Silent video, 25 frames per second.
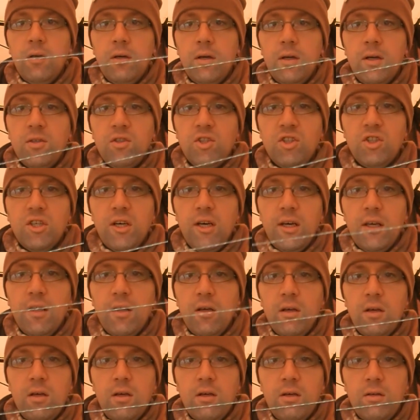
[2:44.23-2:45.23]
And as I say,
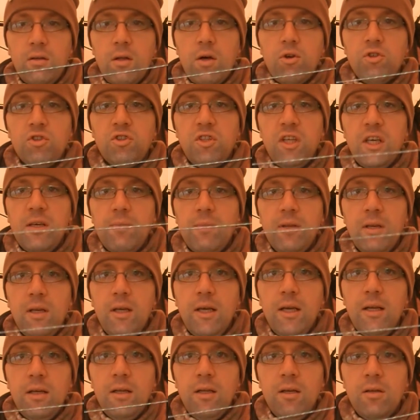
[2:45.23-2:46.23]
no steaming
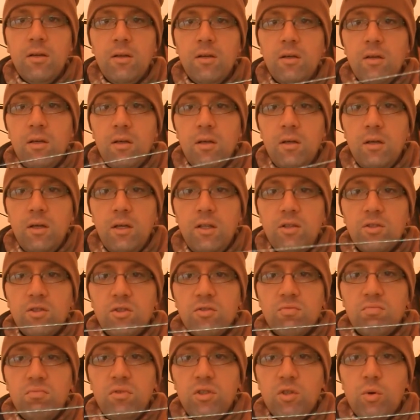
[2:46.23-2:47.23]
needed.
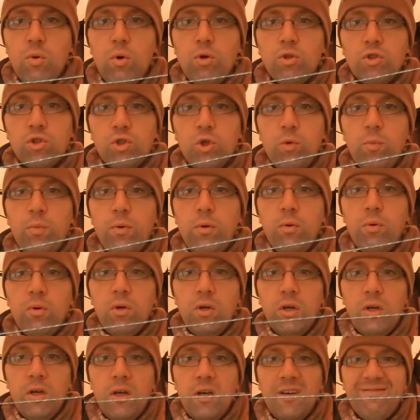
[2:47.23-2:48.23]
It's quite supple.
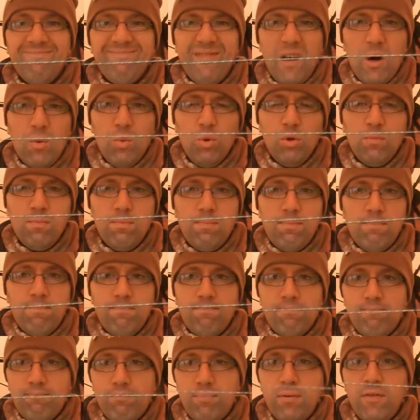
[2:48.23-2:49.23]
I would
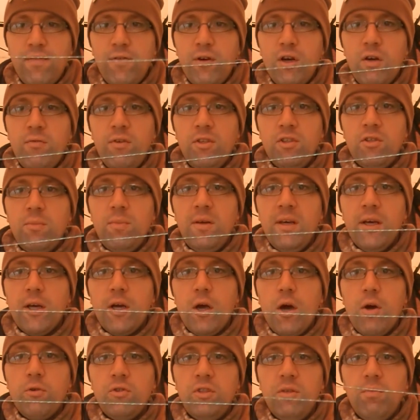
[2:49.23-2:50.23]
prefer it to be a
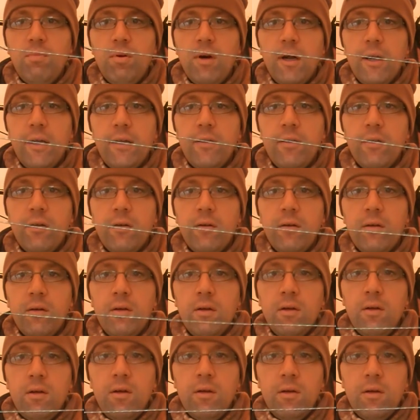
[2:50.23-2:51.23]
coated braid,
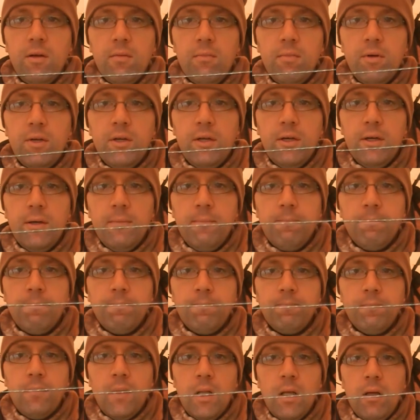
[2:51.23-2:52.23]
but
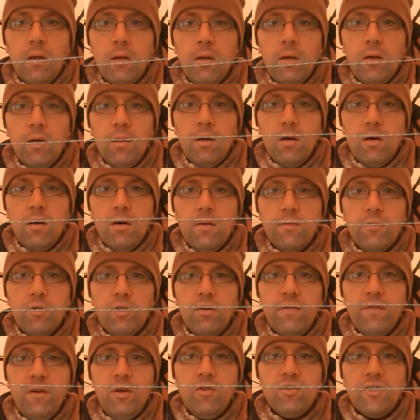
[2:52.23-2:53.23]
I've
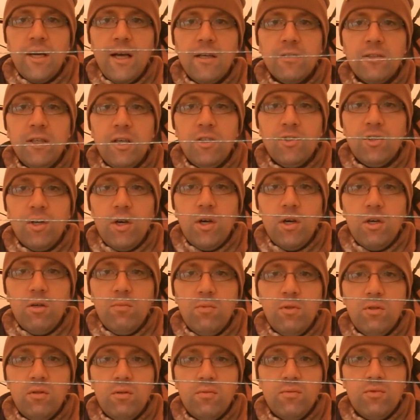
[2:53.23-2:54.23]
done a few tank tests at
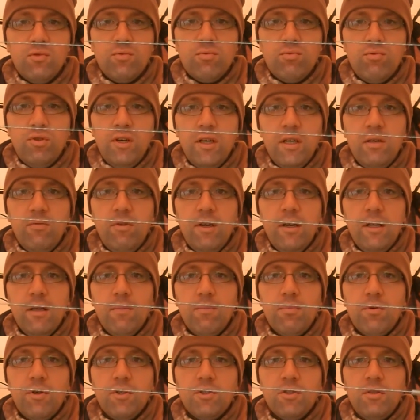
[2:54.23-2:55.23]
home and I was really
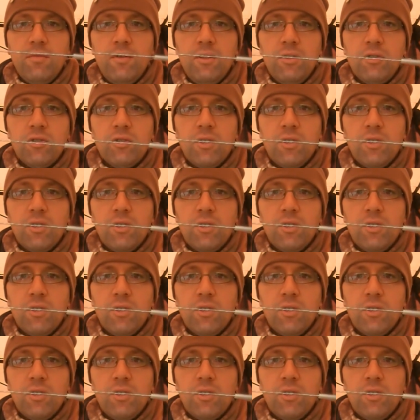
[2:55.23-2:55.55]
impressed with it.